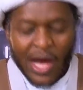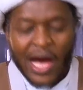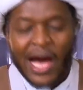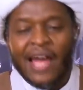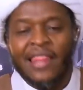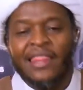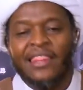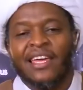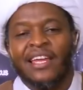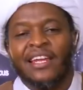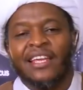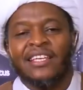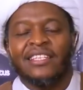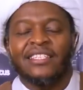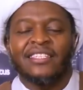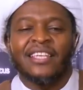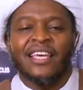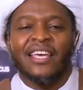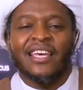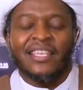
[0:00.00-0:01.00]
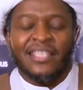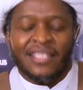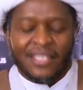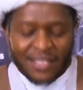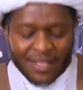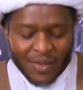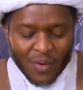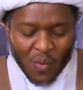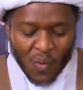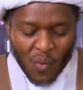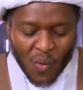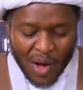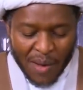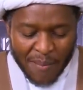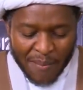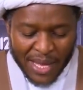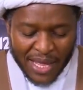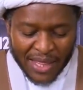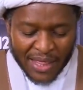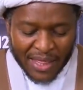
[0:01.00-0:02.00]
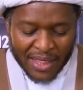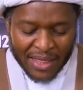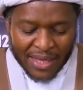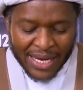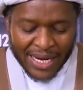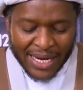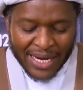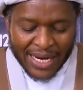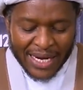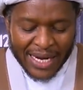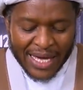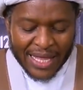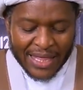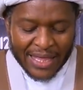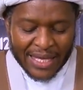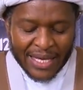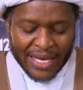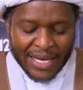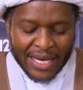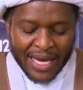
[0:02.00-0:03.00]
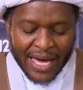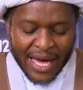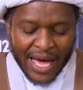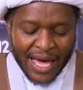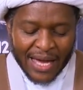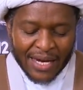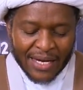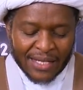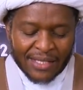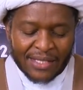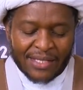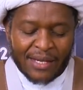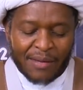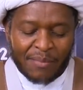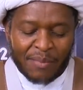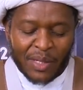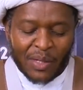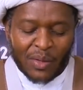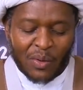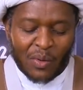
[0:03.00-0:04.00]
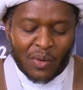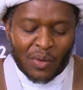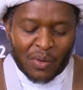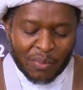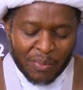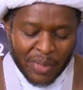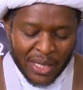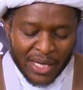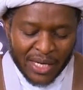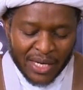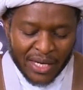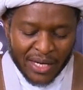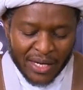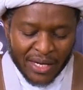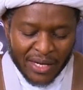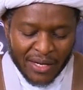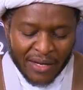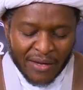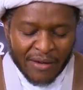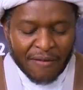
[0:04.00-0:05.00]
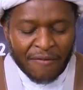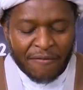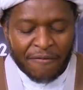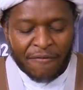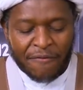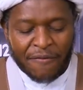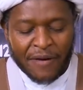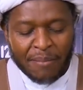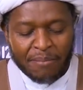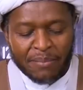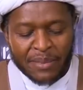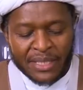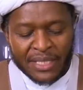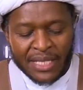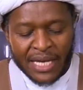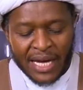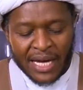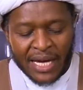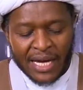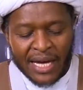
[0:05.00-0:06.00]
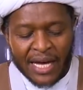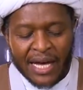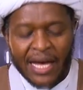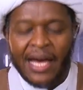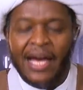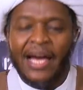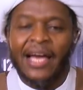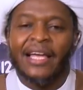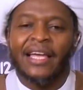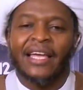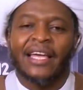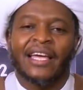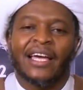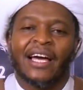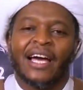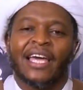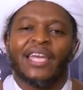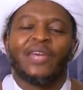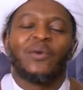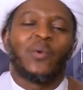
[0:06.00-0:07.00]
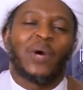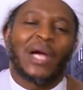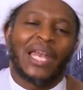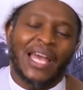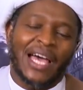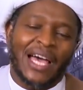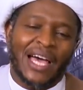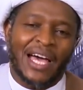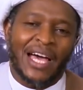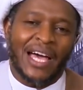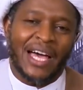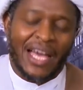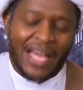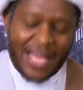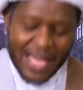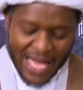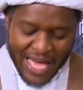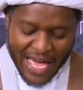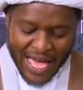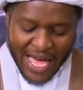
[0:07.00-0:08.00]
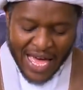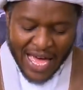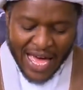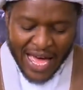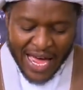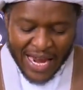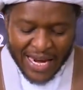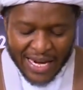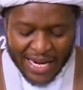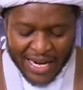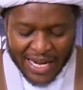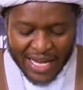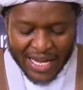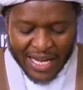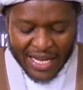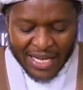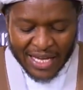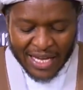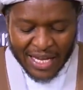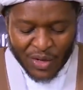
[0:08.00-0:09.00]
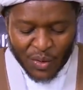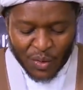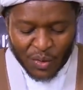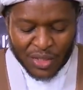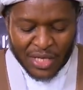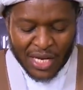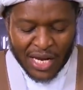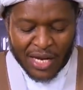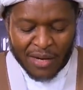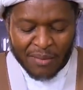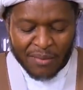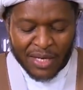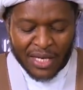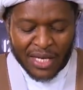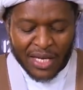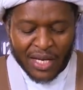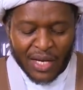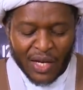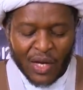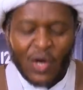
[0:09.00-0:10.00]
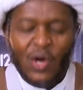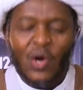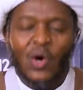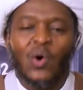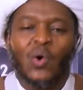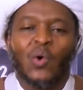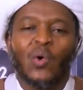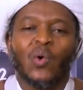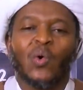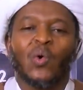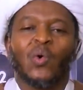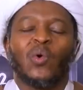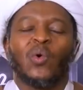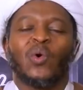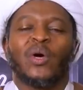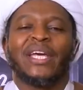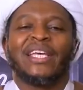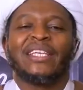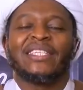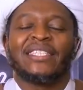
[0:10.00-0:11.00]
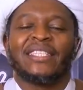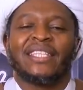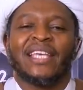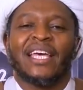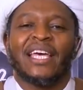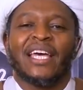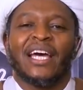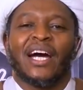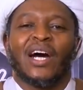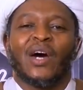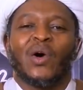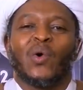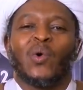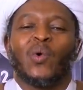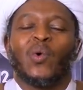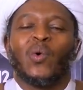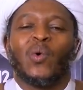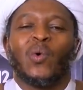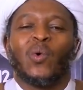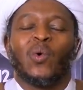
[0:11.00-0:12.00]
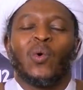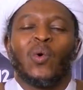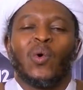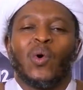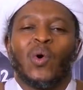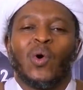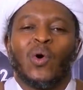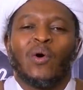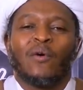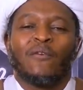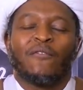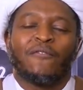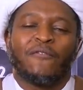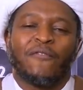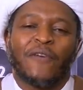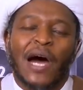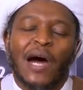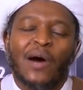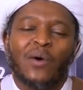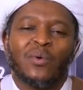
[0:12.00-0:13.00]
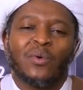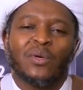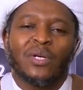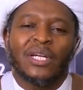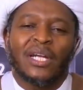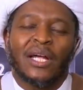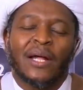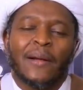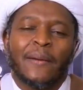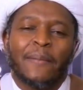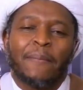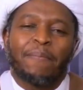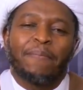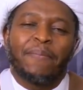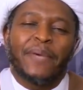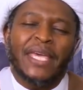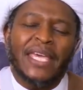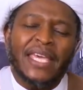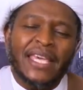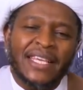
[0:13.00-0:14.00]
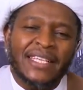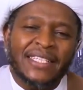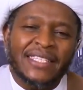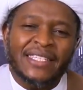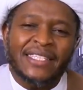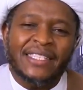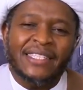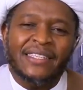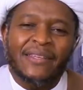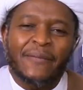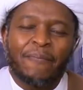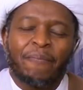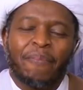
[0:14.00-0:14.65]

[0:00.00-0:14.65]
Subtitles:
And then he says, wa man dhaladhi anisa biqurbik fabtagha anka hiwala. And can you tell me who is there who found peace,